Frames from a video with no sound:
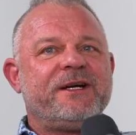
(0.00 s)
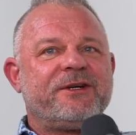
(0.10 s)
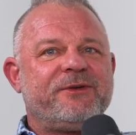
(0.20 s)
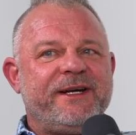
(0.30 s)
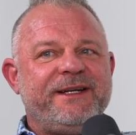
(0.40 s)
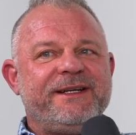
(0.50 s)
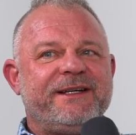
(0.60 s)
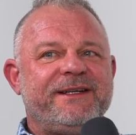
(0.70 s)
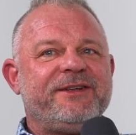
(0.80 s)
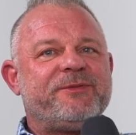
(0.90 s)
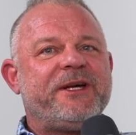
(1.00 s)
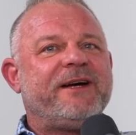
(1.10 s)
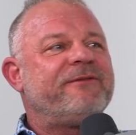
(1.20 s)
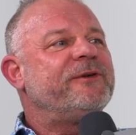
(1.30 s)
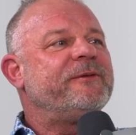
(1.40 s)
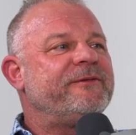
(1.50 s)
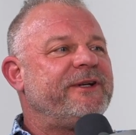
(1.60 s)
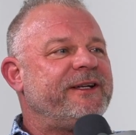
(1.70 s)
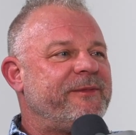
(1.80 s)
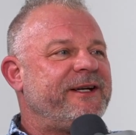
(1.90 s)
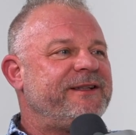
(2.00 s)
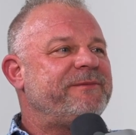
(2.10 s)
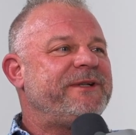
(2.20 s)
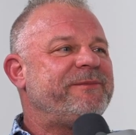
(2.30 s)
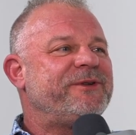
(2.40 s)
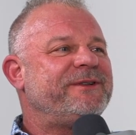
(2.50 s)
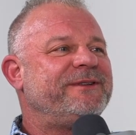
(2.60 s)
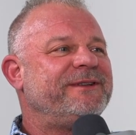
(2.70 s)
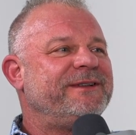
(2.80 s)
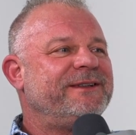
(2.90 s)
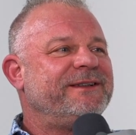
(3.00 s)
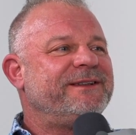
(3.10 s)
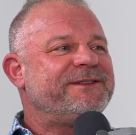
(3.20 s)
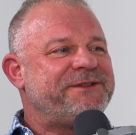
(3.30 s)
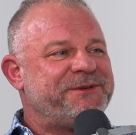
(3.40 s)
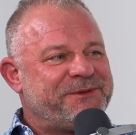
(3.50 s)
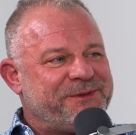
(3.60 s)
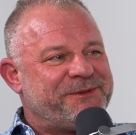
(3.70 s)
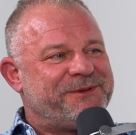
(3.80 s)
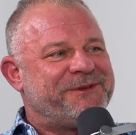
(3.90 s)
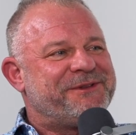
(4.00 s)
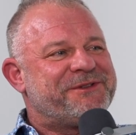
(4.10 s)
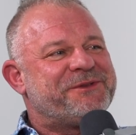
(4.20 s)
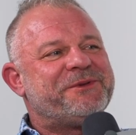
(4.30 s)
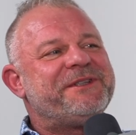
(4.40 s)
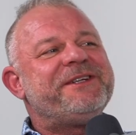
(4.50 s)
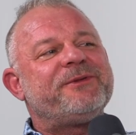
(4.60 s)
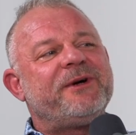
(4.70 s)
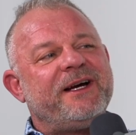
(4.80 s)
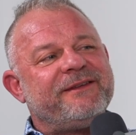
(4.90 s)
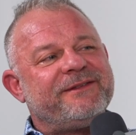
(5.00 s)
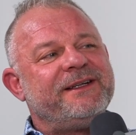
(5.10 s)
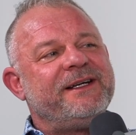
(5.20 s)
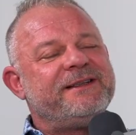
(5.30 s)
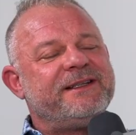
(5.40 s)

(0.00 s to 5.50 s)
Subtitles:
creating a nice platform of like-minded people to really thrive, to